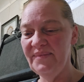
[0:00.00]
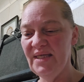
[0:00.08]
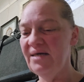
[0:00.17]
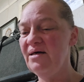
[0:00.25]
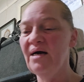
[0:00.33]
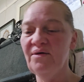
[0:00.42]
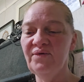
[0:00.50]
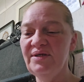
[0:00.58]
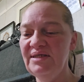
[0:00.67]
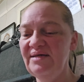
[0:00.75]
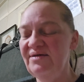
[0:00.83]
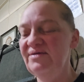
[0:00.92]
Here, I'll
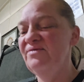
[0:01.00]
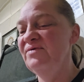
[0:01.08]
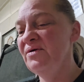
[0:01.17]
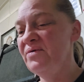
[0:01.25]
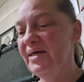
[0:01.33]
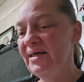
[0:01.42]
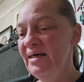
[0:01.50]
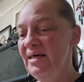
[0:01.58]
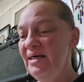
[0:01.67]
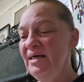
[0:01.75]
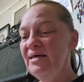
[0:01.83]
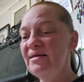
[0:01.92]
read it to you real quick.
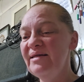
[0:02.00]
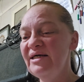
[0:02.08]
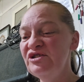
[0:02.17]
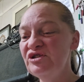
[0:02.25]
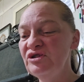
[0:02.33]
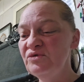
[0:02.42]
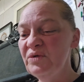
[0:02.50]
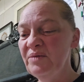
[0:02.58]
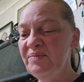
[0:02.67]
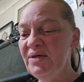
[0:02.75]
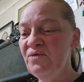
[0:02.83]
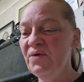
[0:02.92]
Glaciers will
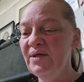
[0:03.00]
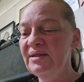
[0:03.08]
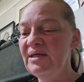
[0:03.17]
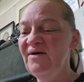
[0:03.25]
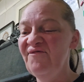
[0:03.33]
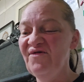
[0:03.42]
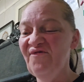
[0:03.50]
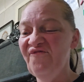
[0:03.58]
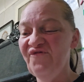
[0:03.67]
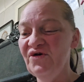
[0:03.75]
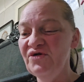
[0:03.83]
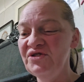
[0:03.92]
be one of your
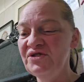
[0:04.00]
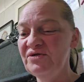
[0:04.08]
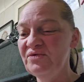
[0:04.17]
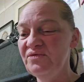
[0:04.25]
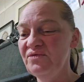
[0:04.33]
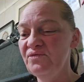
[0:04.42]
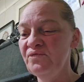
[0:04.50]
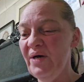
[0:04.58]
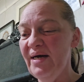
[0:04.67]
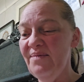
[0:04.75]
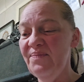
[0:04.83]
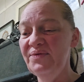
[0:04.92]
first
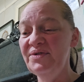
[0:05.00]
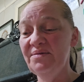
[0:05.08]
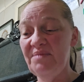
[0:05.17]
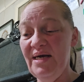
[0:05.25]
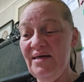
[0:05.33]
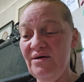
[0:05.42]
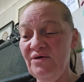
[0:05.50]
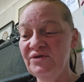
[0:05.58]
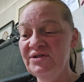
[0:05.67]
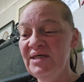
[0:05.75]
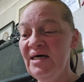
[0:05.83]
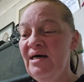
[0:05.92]
ripe
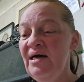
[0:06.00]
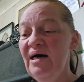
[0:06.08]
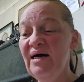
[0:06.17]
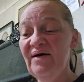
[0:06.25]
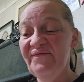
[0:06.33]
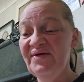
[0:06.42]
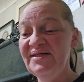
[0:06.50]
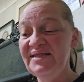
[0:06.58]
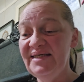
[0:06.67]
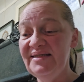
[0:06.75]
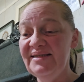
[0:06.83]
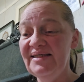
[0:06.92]
tomatoes of the
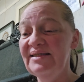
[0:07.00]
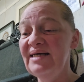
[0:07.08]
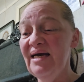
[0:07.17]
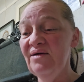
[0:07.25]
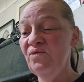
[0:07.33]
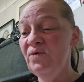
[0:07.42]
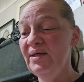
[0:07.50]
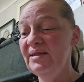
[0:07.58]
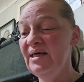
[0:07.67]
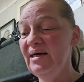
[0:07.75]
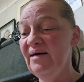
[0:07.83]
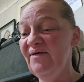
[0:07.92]
season and
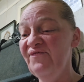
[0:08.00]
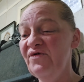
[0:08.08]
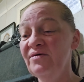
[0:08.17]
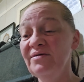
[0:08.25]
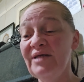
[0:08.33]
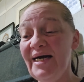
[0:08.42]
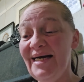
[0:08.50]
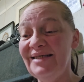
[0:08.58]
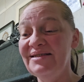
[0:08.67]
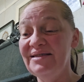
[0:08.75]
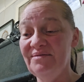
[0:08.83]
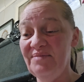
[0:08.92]
one of your
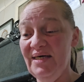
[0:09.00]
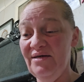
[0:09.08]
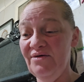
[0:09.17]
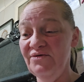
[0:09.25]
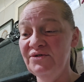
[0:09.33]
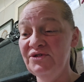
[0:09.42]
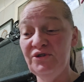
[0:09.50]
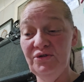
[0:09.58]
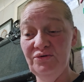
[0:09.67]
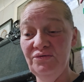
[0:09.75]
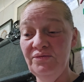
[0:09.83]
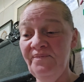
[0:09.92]
last tomatoes,
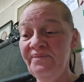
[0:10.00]
too.